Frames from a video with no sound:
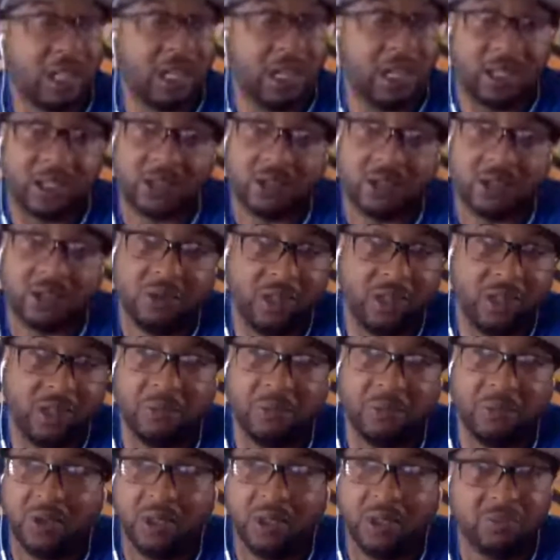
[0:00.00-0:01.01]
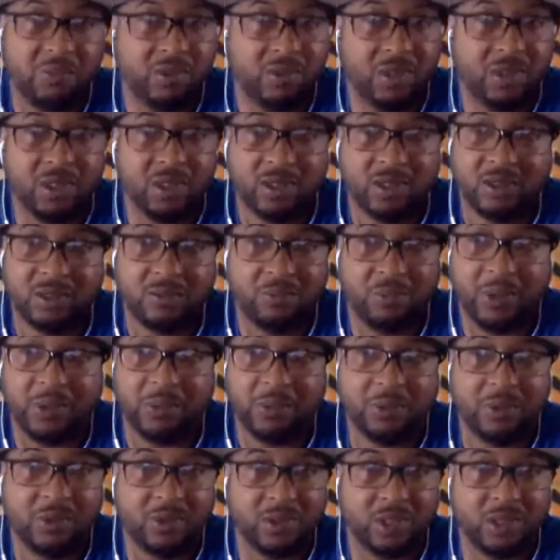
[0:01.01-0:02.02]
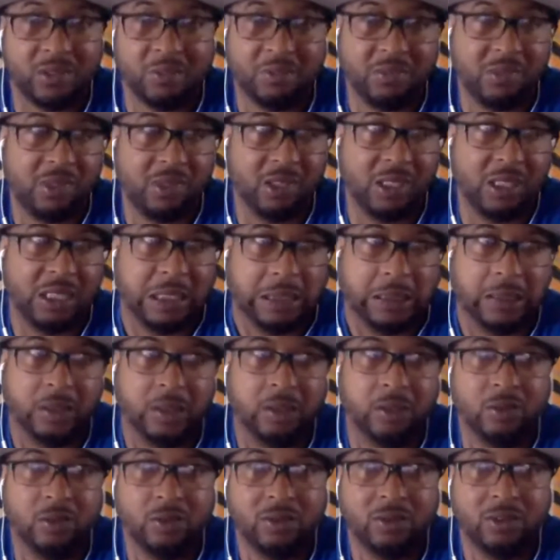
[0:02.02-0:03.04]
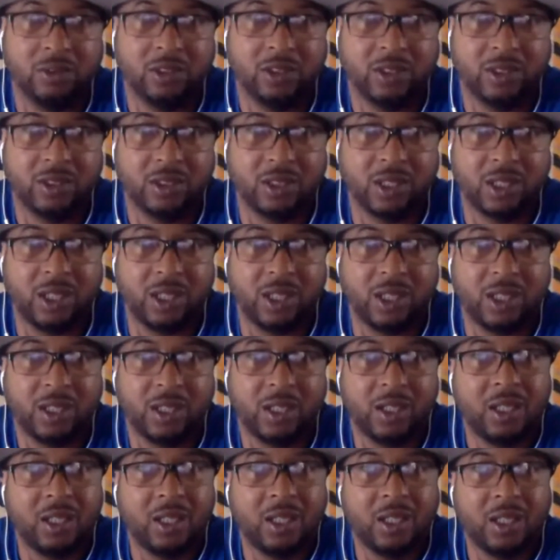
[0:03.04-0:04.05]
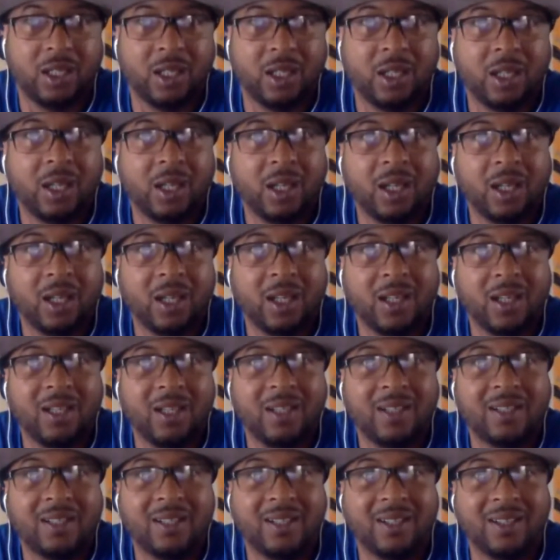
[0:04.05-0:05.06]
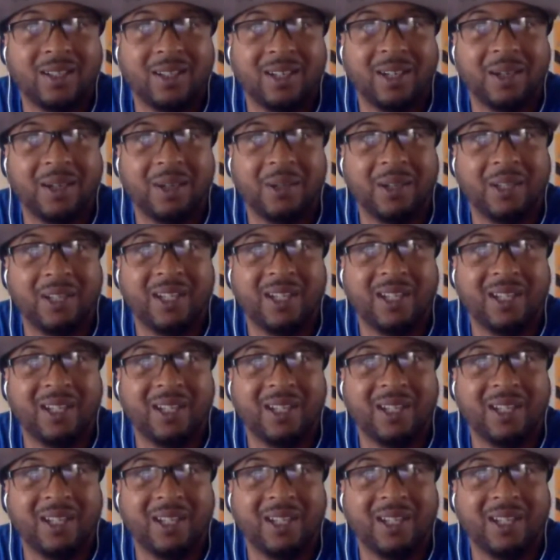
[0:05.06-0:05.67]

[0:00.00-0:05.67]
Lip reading: I go there, but people is gonna be like, "Who is this guy?" You know what I mean?